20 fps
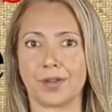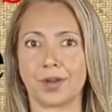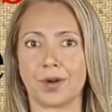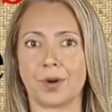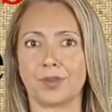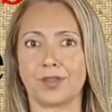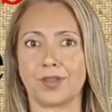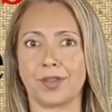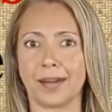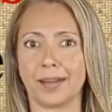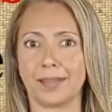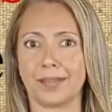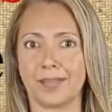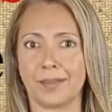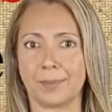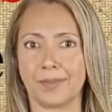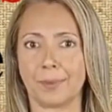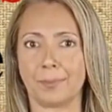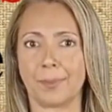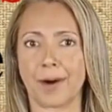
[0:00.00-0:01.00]
nutrients
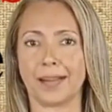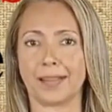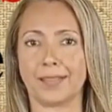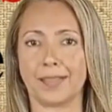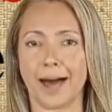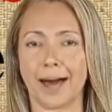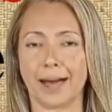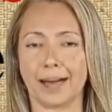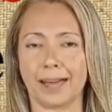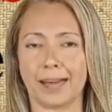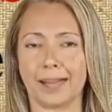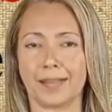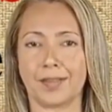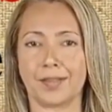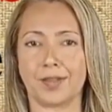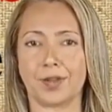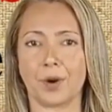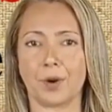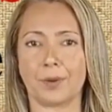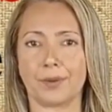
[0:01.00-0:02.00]
for maintaining a
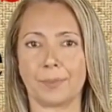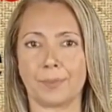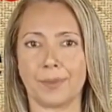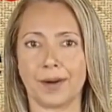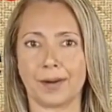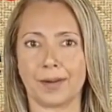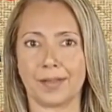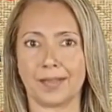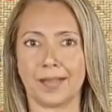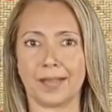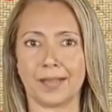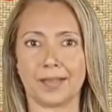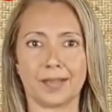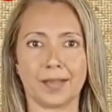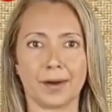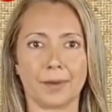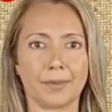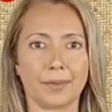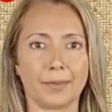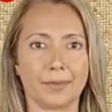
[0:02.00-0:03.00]
strong immune
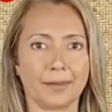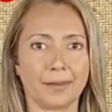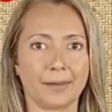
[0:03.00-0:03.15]
system.